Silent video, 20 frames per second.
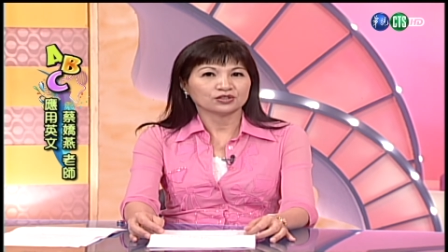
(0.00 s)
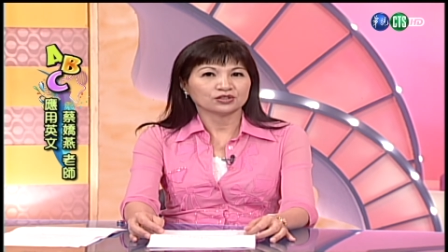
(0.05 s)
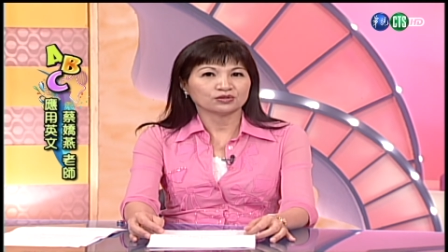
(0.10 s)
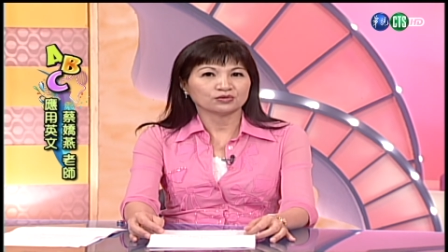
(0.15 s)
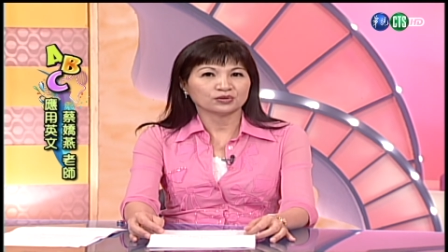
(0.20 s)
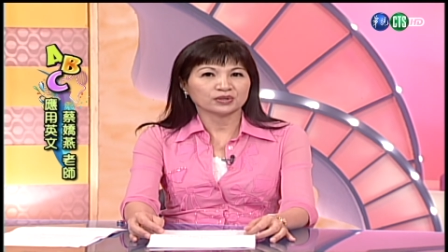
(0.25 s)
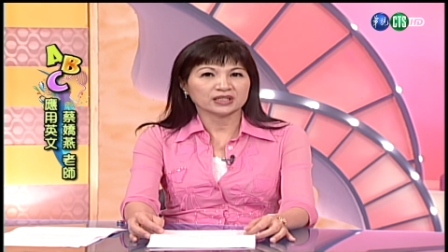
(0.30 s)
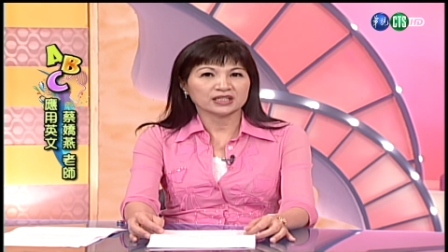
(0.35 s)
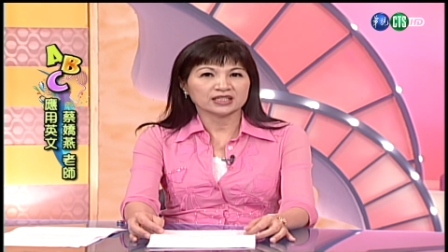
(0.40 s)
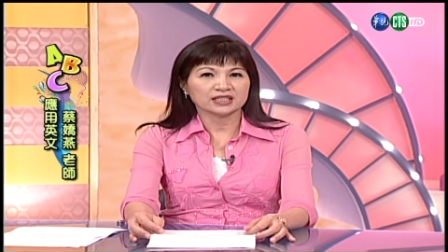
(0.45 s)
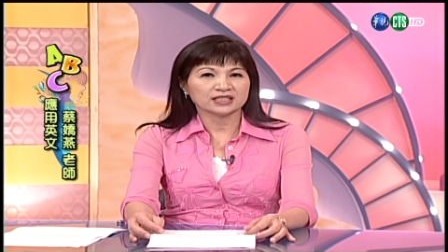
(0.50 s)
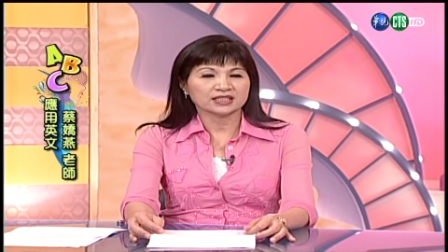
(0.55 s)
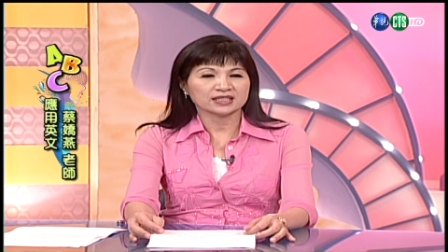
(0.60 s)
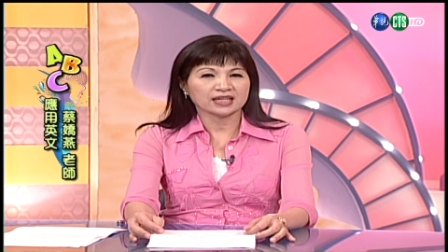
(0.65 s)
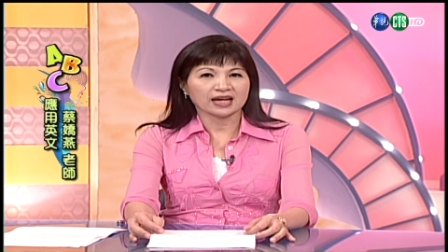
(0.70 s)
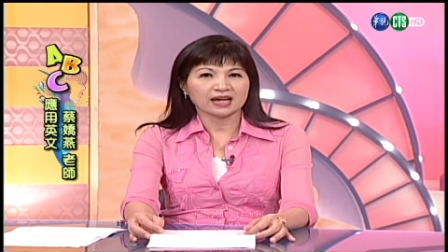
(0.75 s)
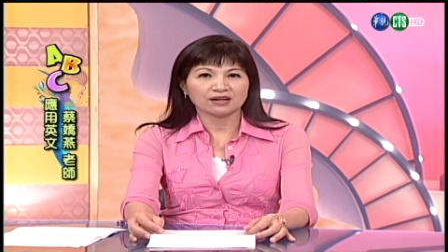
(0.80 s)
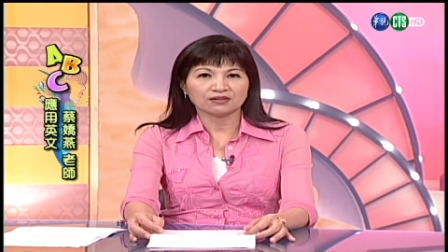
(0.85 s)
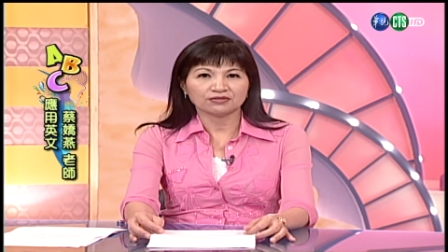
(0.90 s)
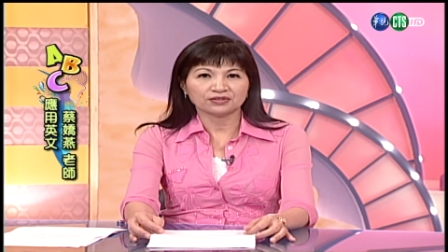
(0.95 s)
to release
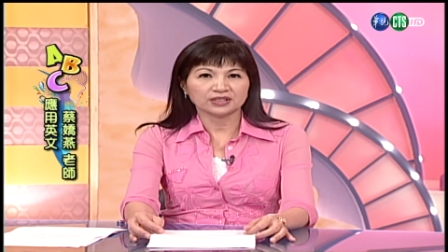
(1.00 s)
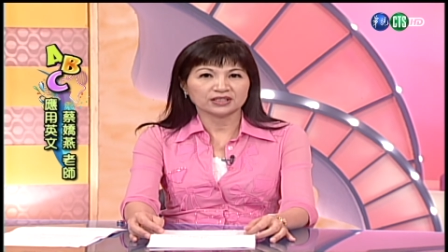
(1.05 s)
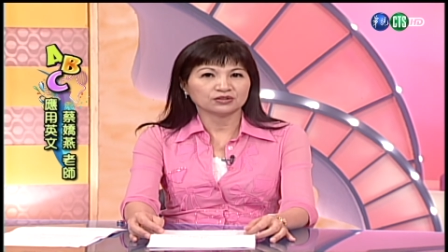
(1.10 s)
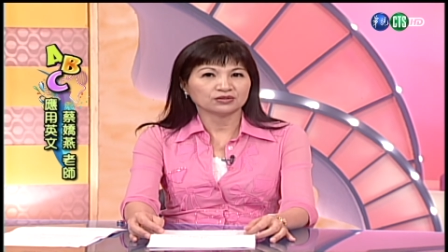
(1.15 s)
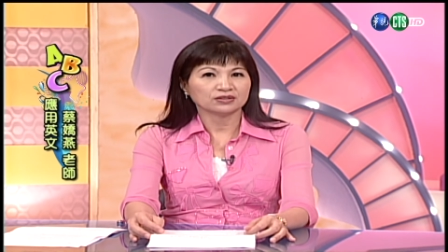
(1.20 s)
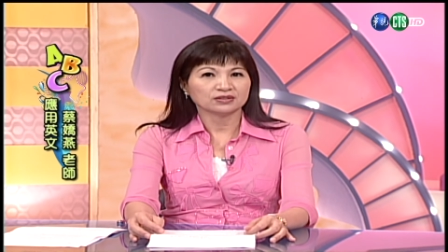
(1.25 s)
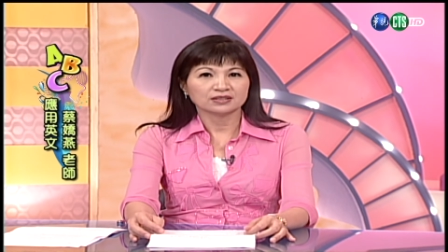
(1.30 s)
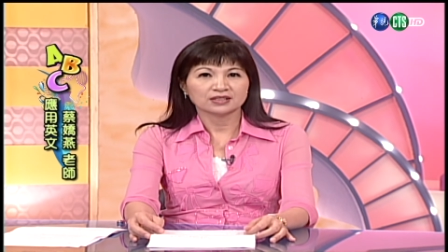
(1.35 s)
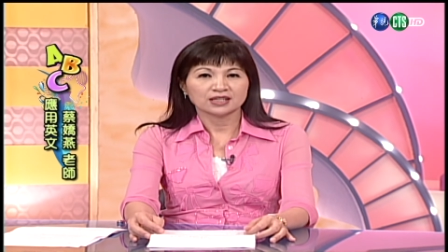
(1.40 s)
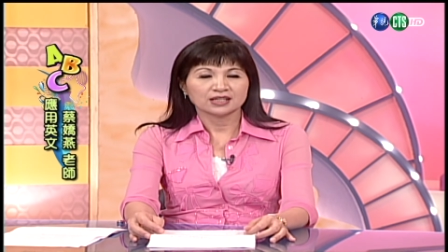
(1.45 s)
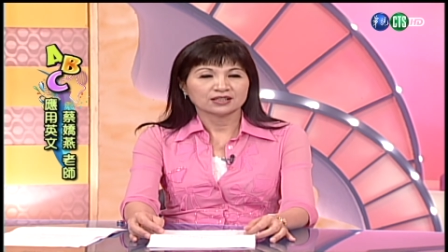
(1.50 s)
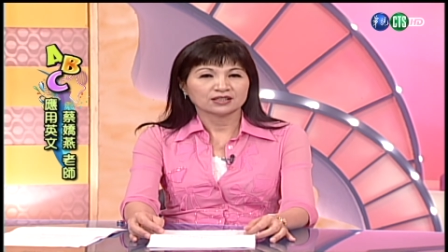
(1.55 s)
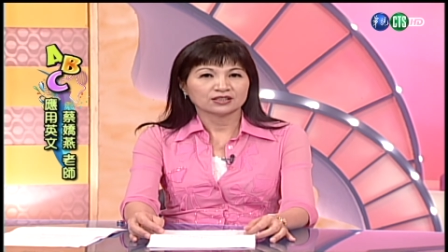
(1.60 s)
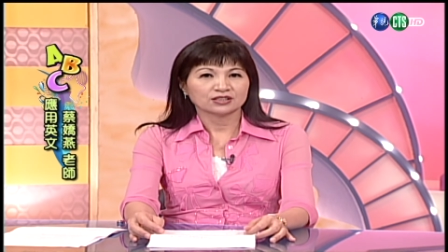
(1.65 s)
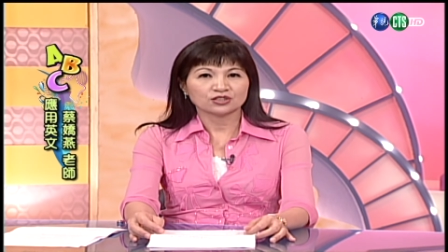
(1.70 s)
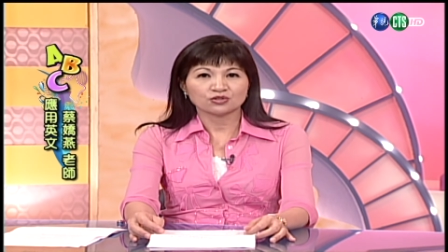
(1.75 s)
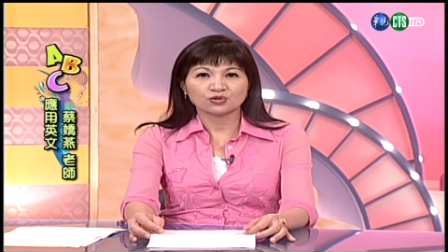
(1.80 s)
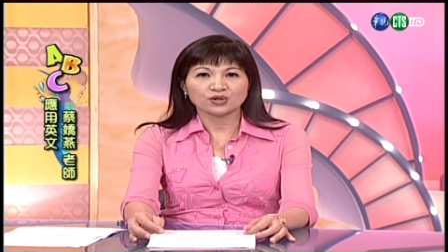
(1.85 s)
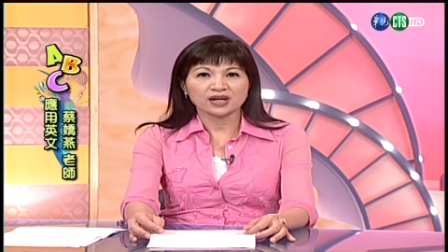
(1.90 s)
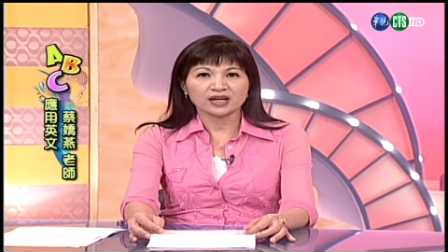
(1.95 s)
every
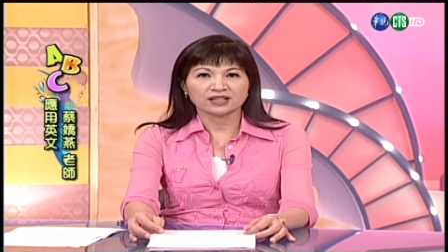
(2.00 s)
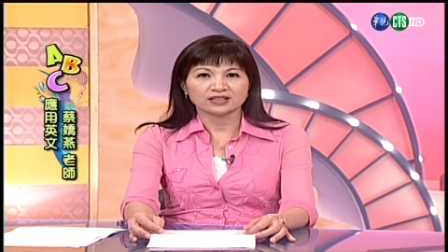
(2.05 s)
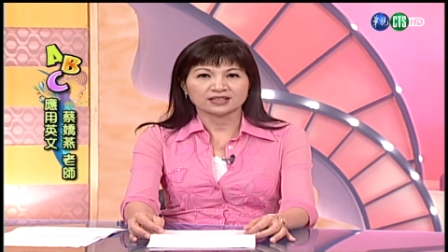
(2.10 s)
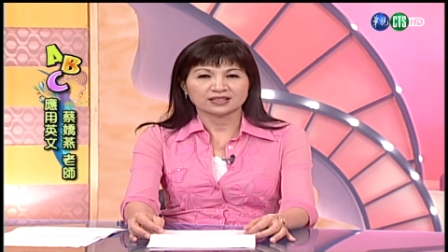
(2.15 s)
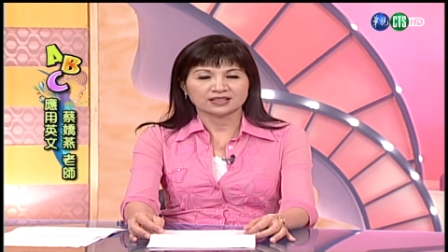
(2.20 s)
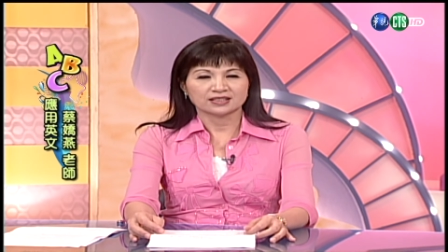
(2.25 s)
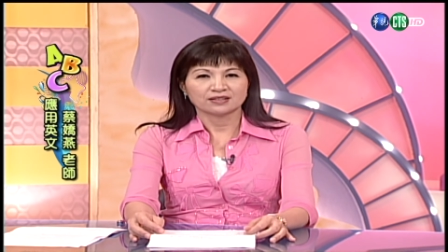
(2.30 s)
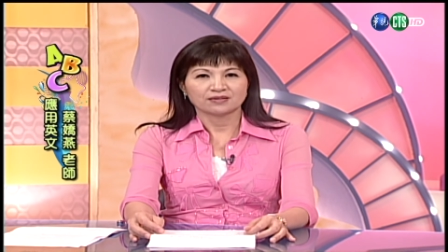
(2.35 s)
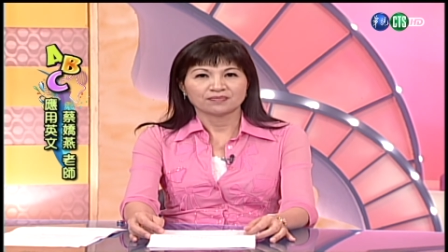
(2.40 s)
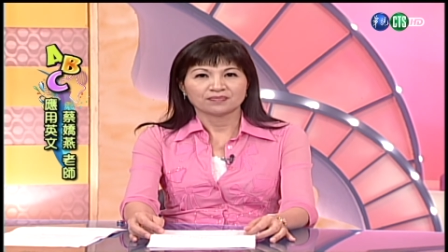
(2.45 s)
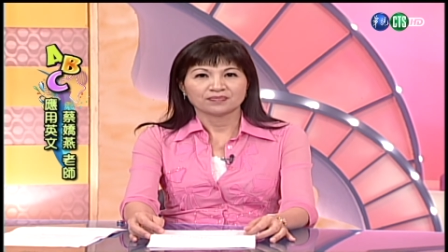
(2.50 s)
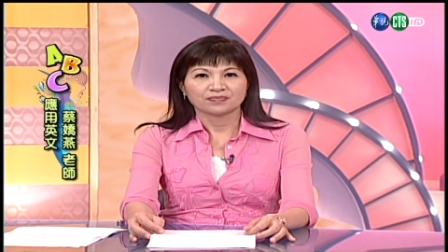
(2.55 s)
stress.